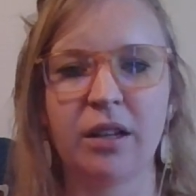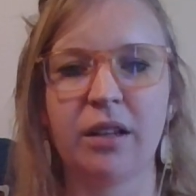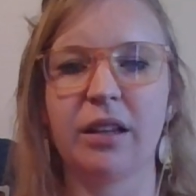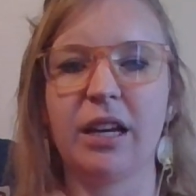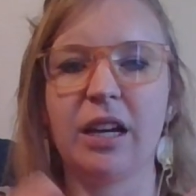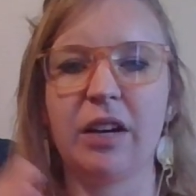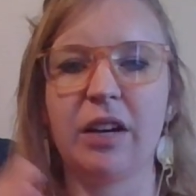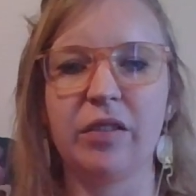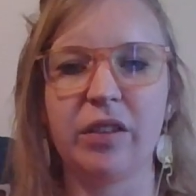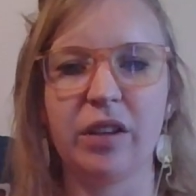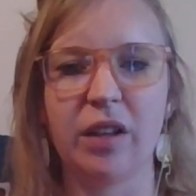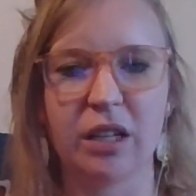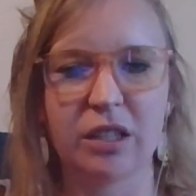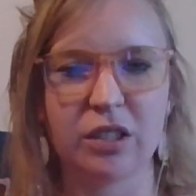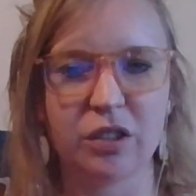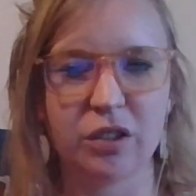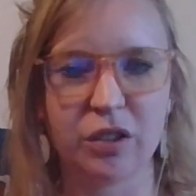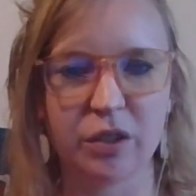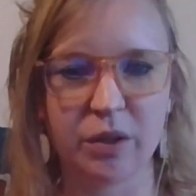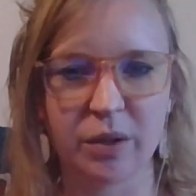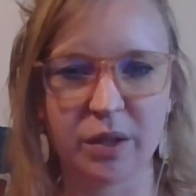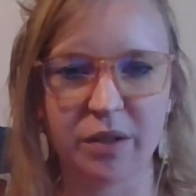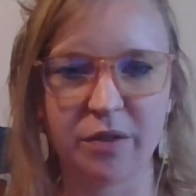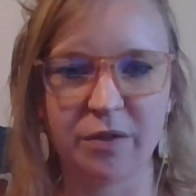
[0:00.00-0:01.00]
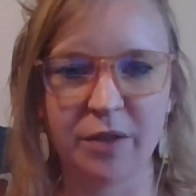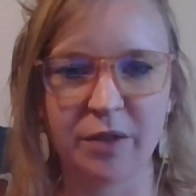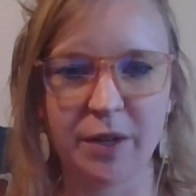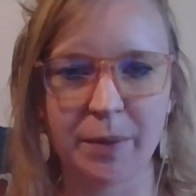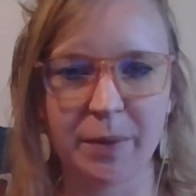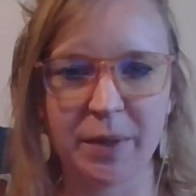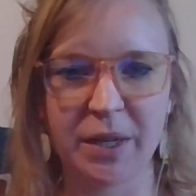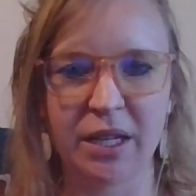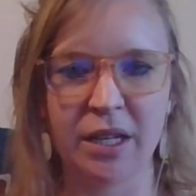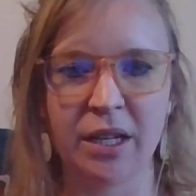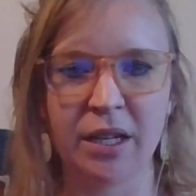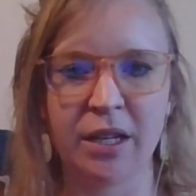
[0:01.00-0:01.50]
They have a lot to do with the
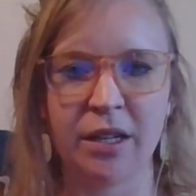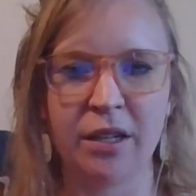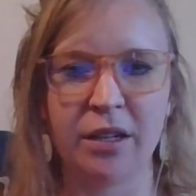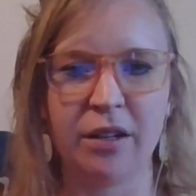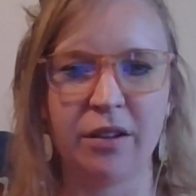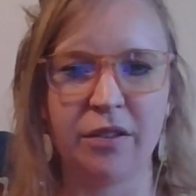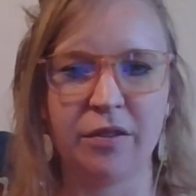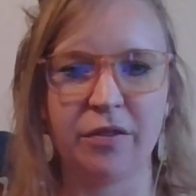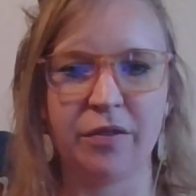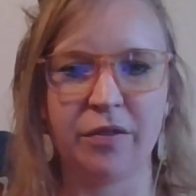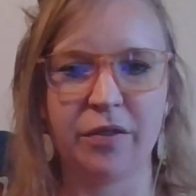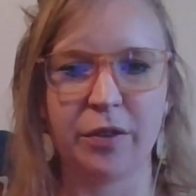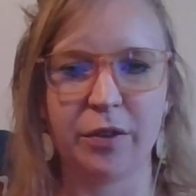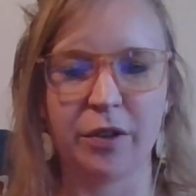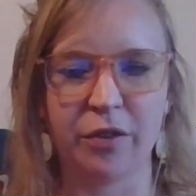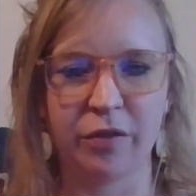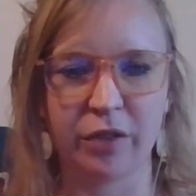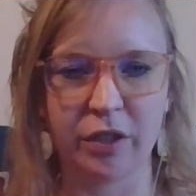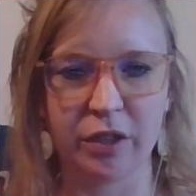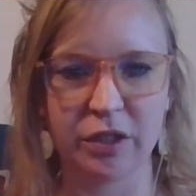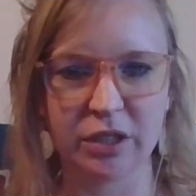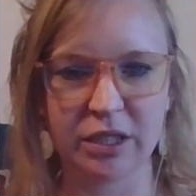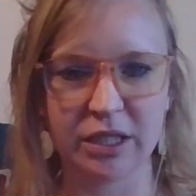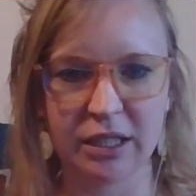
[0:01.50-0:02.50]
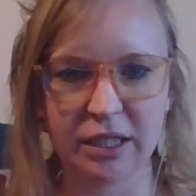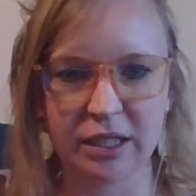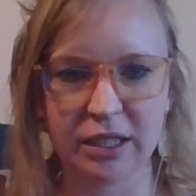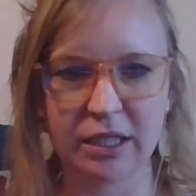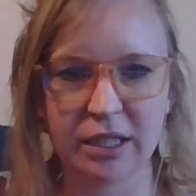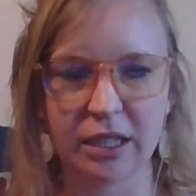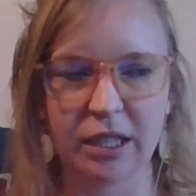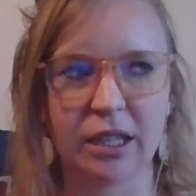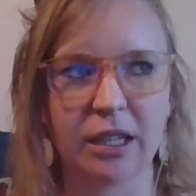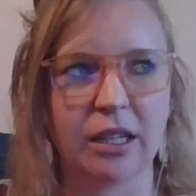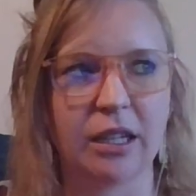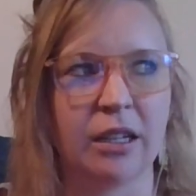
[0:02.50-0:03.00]
feminine, of uh, fer-
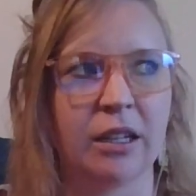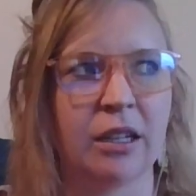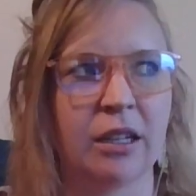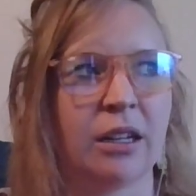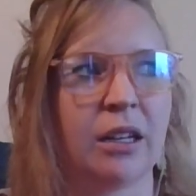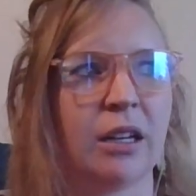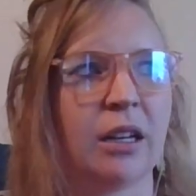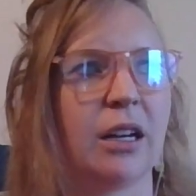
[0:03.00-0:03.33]
fertility.